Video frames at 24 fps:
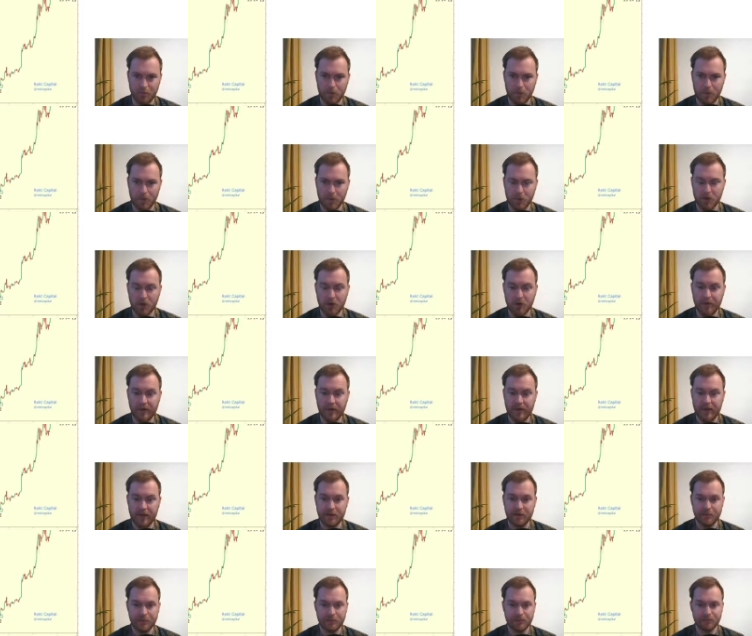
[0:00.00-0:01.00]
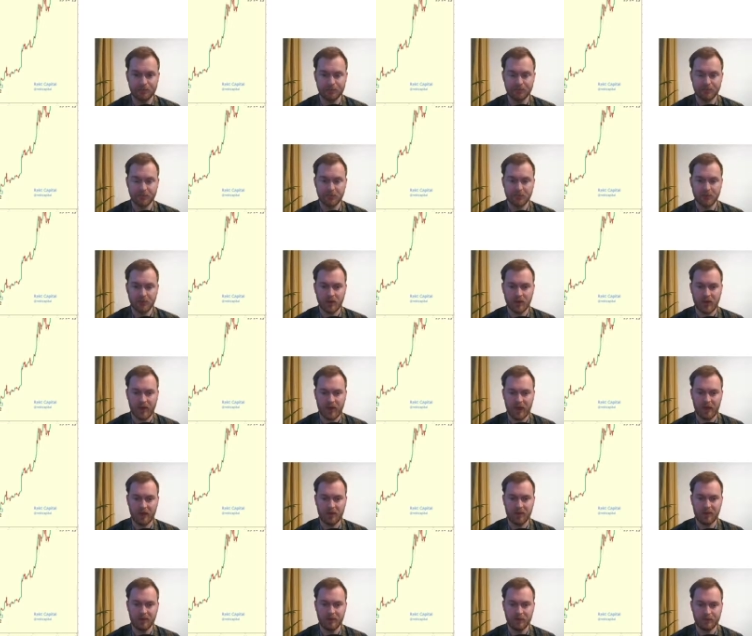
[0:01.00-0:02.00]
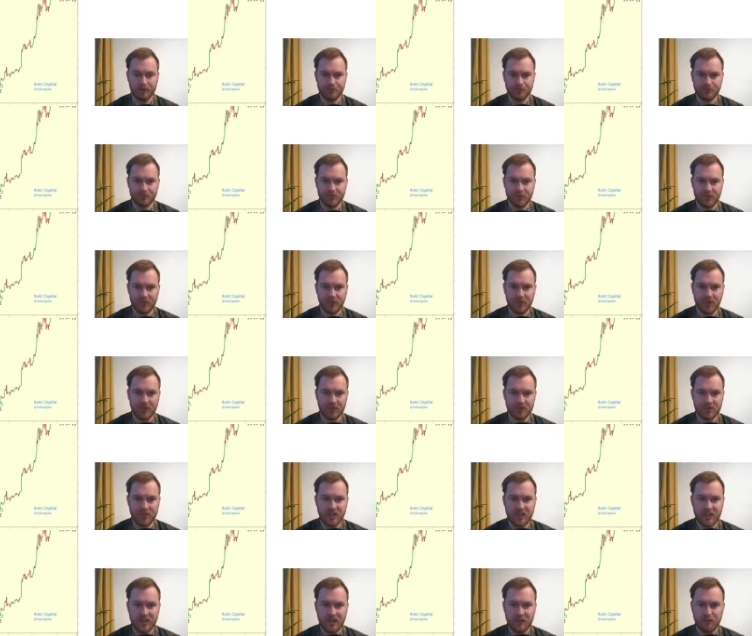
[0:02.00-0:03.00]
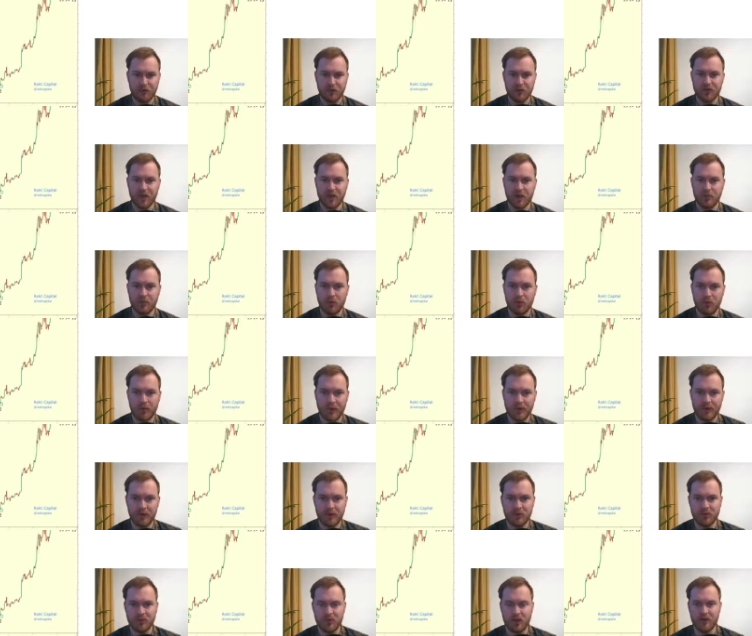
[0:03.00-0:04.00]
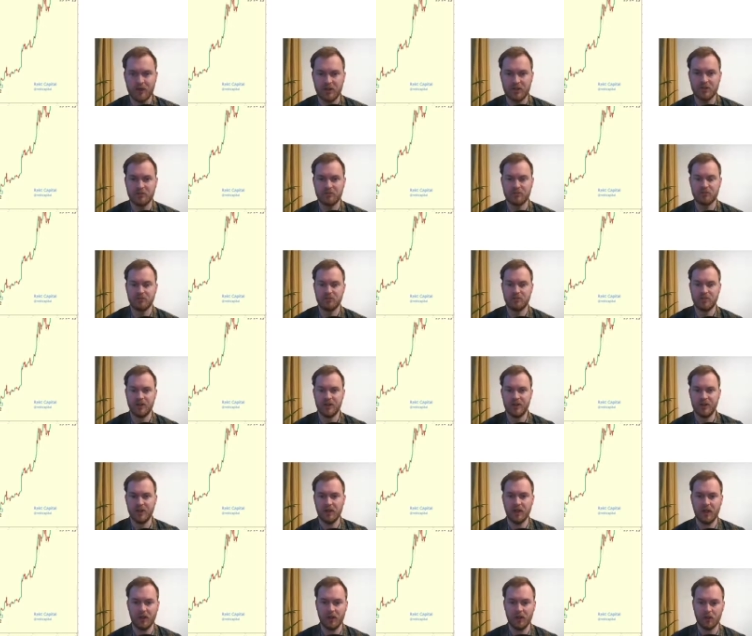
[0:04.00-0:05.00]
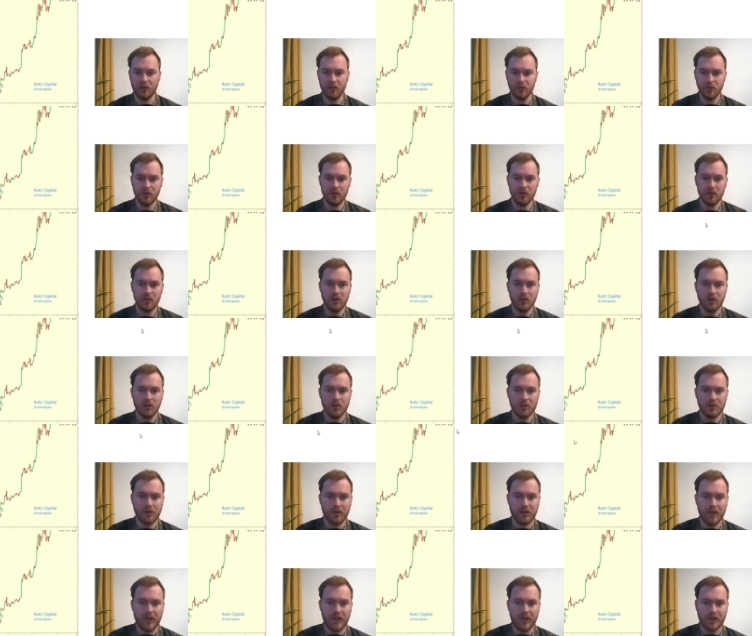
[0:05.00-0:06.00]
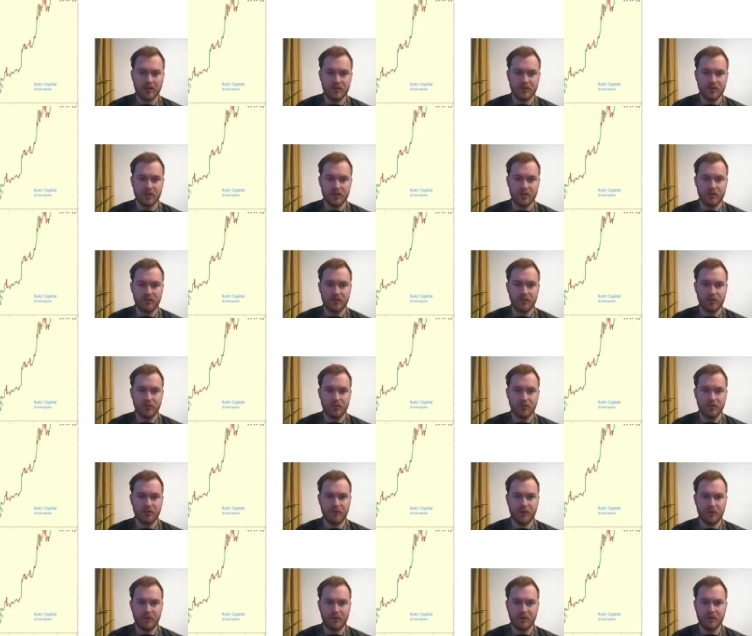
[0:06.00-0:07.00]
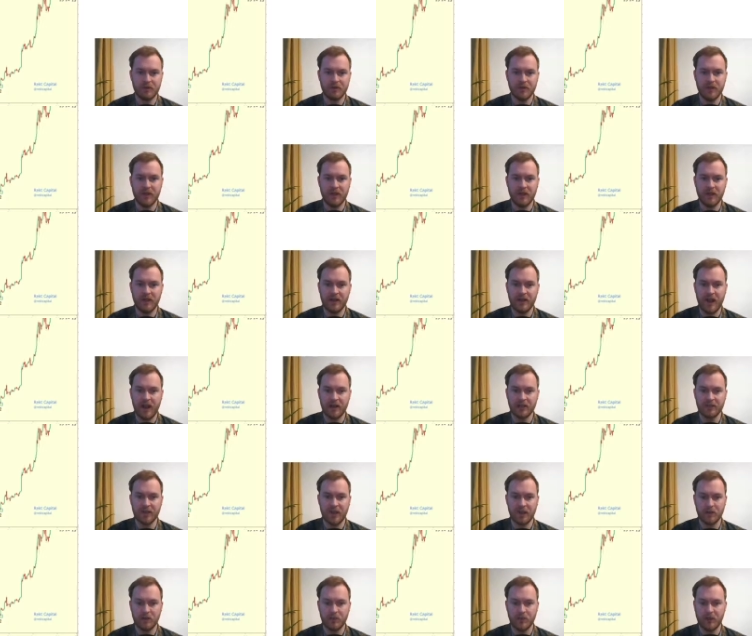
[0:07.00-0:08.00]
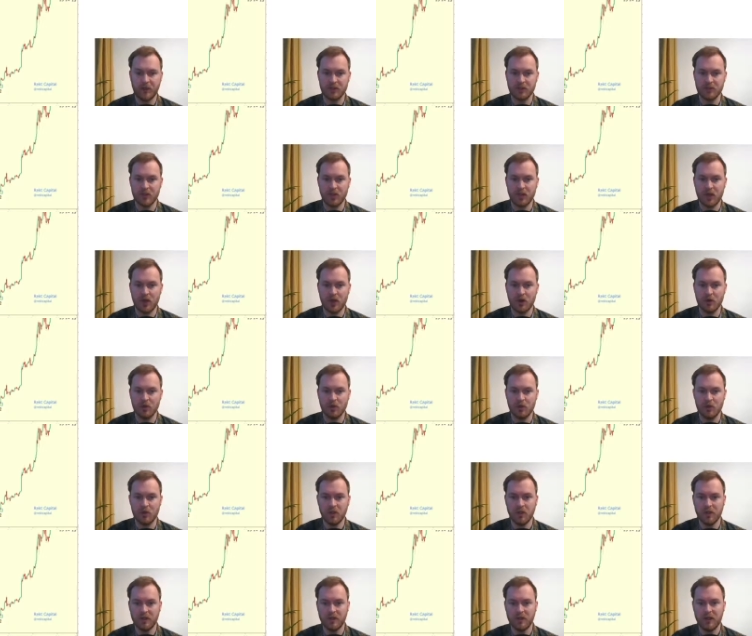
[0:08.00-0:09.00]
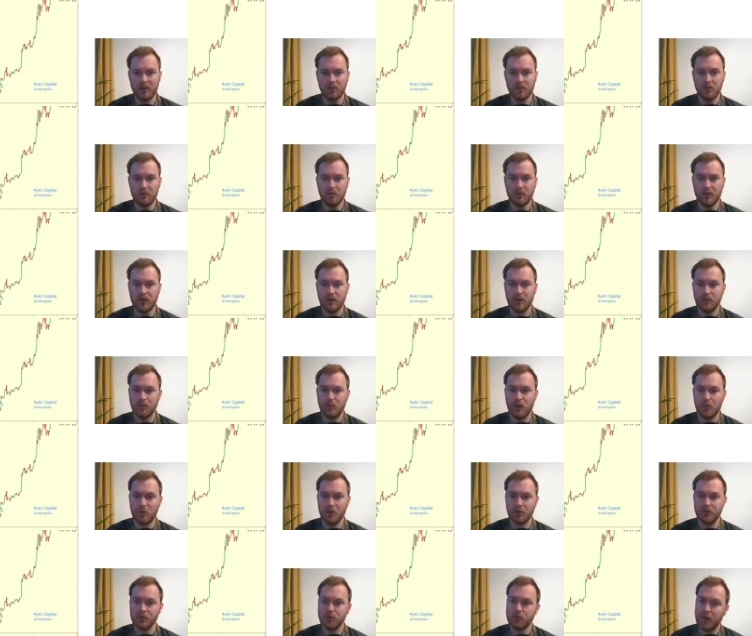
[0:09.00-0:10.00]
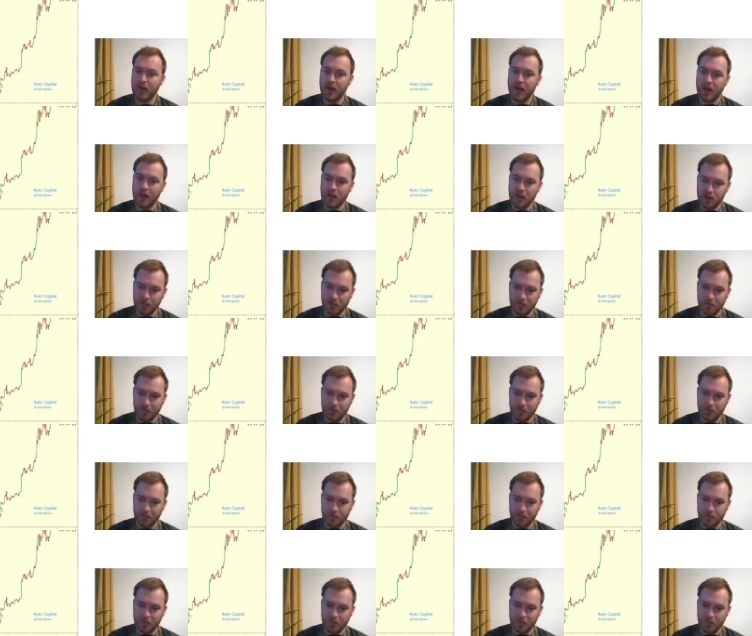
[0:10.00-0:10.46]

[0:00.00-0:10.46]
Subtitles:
correlate? And you can see that, for example, when the chart is pretty low, so here's the fear and greed index, and when it's low, that would be a moment to buy.